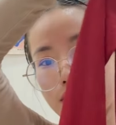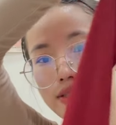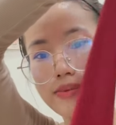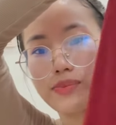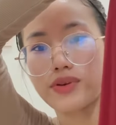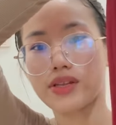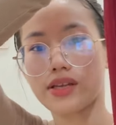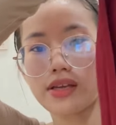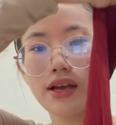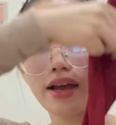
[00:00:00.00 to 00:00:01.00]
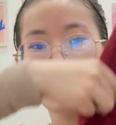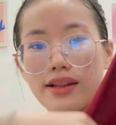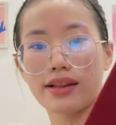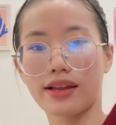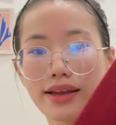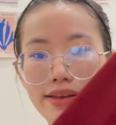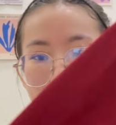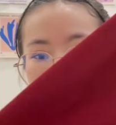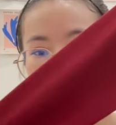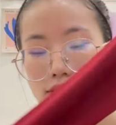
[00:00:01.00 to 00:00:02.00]
is pretty, I like
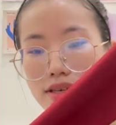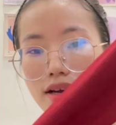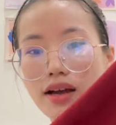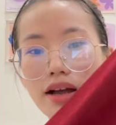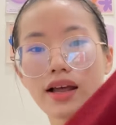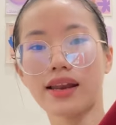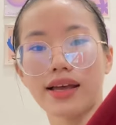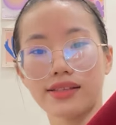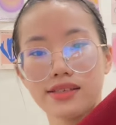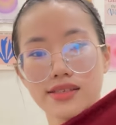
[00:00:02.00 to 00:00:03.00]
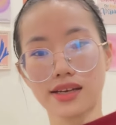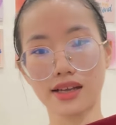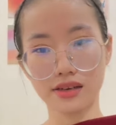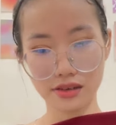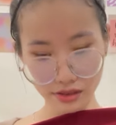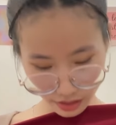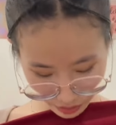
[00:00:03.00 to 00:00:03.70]
it. I like this color